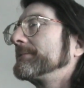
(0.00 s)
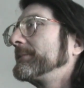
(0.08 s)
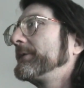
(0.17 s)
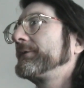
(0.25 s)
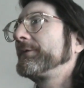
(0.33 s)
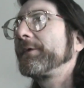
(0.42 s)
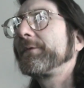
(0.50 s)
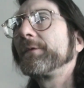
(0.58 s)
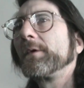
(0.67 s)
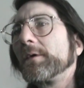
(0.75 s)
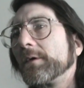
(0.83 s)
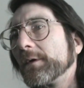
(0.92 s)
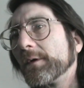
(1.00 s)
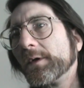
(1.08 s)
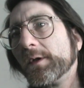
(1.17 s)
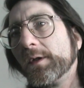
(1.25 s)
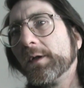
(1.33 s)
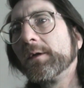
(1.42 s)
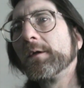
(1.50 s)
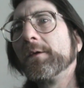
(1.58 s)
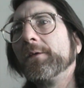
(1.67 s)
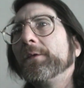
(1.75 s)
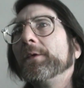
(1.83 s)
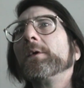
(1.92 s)
You just are not
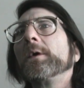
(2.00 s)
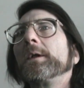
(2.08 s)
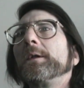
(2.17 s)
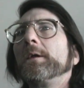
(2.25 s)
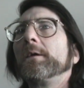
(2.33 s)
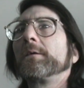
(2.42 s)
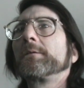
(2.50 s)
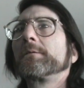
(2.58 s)
doing that.